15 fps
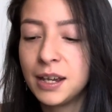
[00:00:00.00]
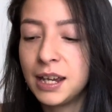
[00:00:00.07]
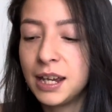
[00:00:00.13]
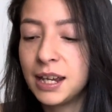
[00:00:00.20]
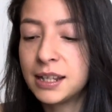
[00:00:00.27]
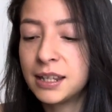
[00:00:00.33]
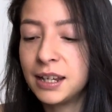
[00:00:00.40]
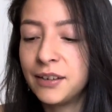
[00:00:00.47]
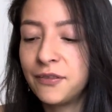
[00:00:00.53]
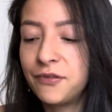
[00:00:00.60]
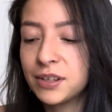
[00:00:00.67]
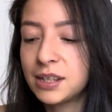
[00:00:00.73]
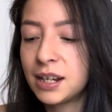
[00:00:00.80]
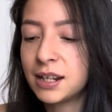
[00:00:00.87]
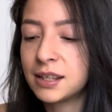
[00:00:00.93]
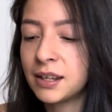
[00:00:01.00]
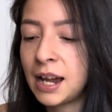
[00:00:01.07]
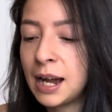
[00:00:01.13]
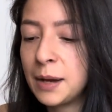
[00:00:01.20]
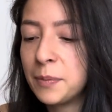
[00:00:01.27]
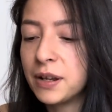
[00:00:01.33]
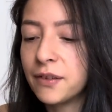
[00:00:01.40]
It feels like it's
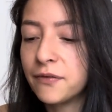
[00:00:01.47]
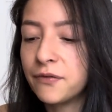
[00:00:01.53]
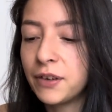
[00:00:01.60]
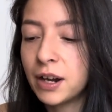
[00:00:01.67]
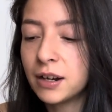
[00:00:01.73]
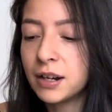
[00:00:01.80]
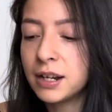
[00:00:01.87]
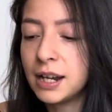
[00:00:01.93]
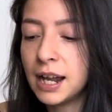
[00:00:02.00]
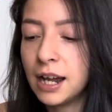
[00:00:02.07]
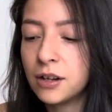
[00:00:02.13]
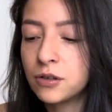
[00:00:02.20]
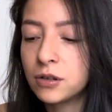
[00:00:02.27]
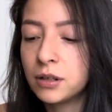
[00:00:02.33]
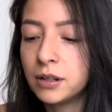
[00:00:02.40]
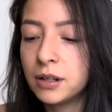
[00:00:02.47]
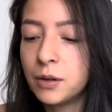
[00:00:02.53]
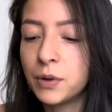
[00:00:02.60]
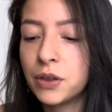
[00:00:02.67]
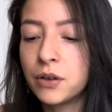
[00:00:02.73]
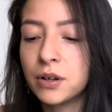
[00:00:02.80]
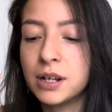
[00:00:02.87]
happening very naturally
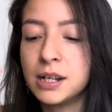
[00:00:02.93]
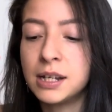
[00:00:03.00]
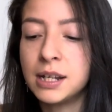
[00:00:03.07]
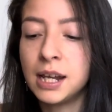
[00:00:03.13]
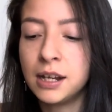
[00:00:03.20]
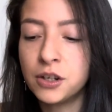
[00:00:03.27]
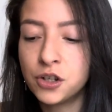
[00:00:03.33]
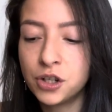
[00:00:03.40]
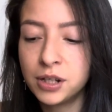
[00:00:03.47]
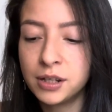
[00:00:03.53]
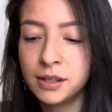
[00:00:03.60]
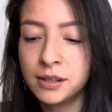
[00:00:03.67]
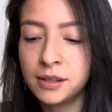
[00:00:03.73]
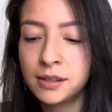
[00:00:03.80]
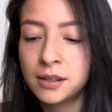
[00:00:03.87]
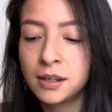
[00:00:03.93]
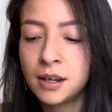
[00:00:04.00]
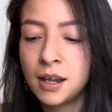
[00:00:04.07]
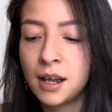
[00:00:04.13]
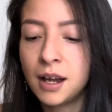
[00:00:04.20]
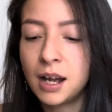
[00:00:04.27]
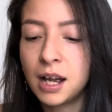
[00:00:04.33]
with your intentions.
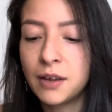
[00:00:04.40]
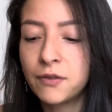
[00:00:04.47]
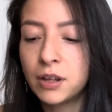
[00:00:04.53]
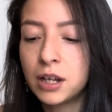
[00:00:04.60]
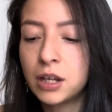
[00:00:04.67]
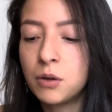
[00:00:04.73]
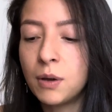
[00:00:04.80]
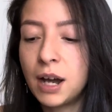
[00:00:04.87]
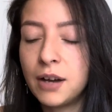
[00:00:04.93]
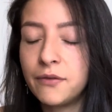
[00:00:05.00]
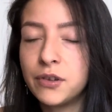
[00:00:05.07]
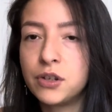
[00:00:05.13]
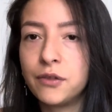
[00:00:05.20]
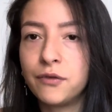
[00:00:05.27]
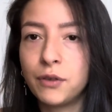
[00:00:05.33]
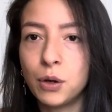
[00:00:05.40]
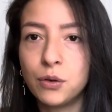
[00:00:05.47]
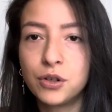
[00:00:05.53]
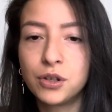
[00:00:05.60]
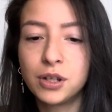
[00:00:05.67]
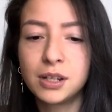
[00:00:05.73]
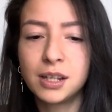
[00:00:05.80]
I feel like you have a
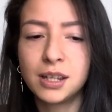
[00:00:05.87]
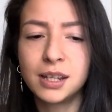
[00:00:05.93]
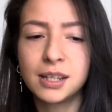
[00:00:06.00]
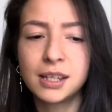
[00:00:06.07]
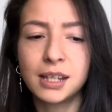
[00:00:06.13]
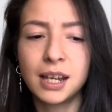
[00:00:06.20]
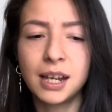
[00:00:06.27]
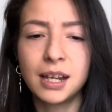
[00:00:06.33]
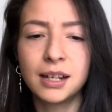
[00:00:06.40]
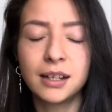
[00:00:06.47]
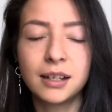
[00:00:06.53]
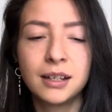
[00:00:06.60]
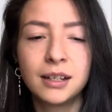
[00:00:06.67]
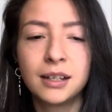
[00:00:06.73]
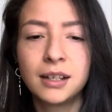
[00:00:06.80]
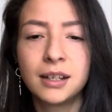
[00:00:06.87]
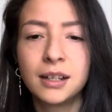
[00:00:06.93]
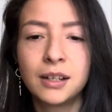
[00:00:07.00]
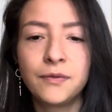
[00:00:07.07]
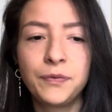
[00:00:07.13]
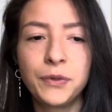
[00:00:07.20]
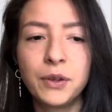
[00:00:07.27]
devotion to this like
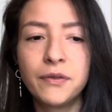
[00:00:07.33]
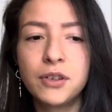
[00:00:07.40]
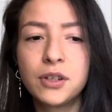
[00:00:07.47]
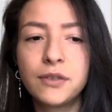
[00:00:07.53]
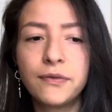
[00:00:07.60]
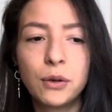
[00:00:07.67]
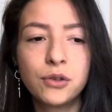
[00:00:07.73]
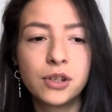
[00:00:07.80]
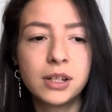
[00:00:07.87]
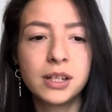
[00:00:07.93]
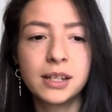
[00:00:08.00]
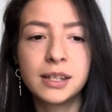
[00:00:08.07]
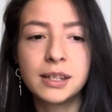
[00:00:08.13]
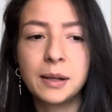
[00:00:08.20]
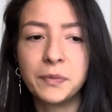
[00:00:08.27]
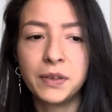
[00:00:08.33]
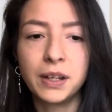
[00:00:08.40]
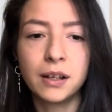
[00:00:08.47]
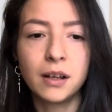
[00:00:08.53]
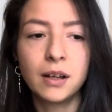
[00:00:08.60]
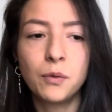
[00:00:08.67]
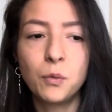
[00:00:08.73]
You have a devotion to
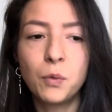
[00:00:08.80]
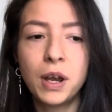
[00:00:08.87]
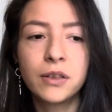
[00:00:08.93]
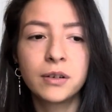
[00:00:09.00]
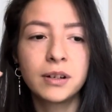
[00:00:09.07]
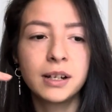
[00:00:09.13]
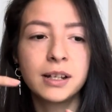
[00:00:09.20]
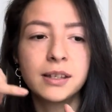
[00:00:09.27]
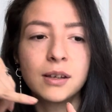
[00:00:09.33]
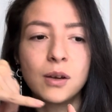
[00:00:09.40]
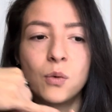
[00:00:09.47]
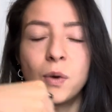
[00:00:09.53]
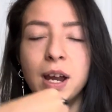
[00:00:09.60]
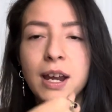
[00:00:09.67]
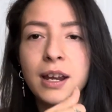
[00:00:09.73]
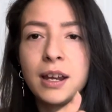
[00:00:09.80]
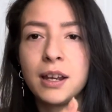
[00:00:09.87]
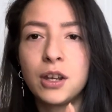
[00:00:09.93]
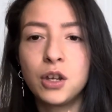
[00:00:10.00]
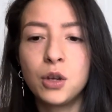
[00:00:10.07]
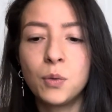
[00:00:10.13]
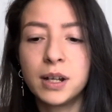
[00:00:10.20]
something, whether it's a way
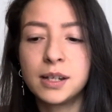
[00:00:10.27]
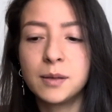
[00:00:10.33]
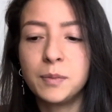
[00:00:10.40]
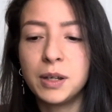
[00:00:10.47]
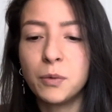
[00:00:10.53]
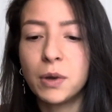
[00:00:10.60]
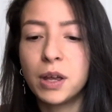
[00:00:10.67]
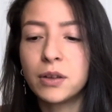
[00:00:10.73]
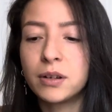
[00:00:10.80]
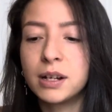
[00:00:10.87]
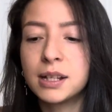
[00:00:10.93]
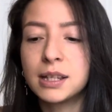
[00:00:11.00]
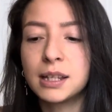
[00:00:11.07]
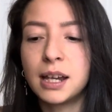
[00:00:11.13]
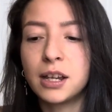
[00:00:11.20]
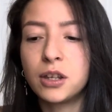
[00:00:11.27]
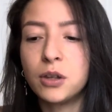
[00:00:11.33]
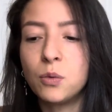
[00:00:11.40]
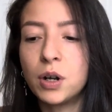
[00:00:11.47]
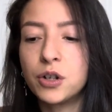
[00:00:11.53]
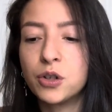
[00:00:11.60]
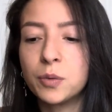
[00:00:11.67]
you want to be, whether it's like you
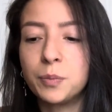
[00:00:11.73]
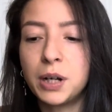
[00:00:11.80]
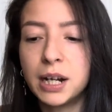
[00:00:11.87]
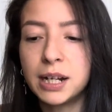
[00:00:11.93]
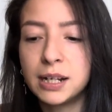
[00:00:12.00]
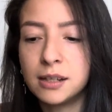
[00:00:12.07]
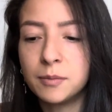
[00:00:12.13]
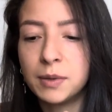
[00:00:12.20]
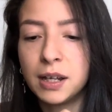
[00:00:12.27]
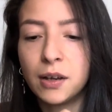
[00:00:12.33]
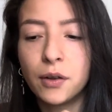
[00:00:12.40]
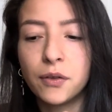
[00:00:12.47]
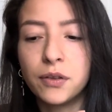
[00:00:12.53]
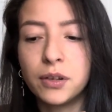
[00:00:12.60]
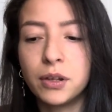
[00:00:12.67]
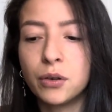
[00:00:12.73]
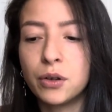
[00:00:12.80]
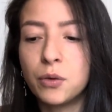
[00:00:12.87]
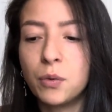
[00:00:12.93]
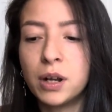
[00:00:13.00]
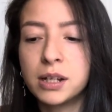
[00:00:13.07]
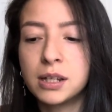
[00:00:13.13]
want your body to be healthy, or
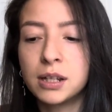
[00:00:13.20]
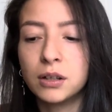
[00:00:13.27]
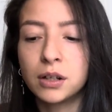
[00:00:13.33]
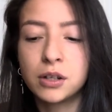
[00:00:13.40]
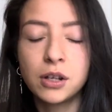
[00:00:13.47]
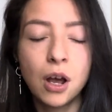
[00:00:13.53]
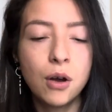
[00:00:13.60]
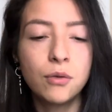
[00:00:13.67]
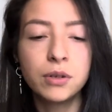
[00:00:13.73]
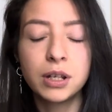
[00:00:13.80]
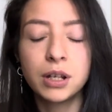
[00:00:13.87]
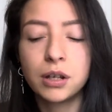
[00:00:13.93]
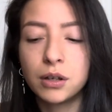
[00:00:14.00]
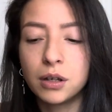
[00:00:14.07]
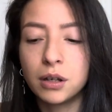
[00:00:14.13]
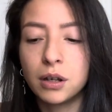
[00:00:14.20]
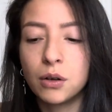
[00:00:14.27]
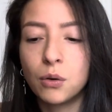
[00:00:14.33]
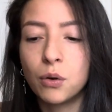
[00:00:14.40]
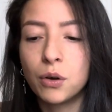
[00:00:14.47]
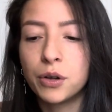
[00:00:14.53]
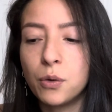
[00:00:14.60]
you want to look toned and good,
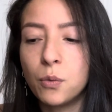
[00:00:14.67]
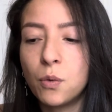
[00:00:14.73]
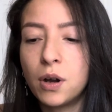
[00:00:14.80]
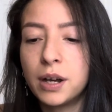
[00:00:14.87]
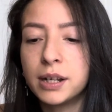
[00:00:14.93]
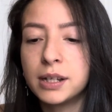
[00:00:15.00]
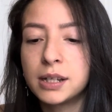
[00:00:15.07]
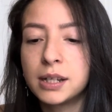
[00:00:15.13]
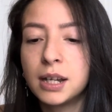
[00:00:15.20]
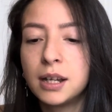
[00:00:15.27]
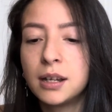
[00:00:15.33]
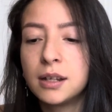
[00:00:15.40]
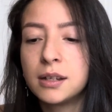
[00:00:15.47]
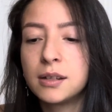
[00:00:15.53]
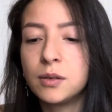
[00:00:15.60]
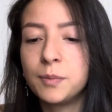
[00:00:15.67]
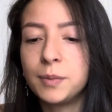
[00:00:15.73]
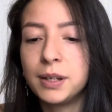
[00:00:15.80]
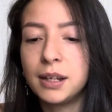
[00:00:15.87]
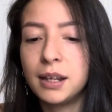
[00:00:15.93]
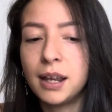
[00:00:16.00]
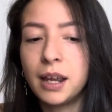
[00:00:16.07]
or want to
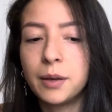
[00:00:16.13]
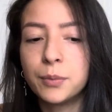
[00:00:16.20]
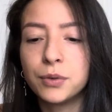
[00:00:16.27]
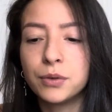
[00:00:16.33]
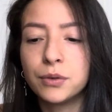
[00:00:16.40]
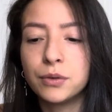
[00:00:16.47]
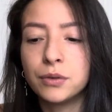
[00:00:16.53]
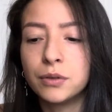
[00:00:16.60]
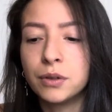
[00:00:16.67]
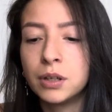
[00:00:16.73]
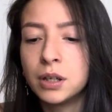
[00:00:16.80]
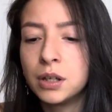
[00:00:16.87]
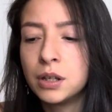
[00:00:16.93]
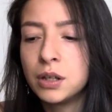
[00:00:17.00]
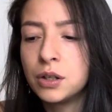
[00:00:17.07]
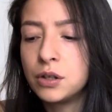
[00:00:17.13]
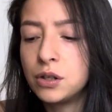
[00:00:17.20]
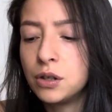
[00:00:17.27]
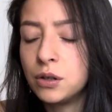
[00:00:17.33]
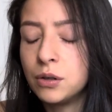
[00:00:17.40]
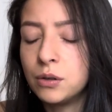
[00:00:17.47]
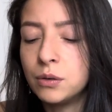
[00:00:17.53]
be able
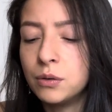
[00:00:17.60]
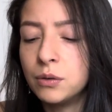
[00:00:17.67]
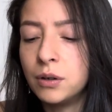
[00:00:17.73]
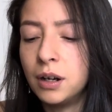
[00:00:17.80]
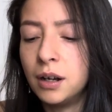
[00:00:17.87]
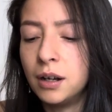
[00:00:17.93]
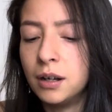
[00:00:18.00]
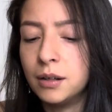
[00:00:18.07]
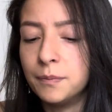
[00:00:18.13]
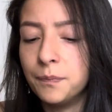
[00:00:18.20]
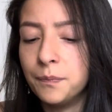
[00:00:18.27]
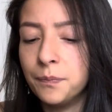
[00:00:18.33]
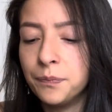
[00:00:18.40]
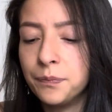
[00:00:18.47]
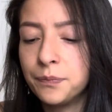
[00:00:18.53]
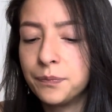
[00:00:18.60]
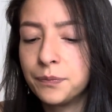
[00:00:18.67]
to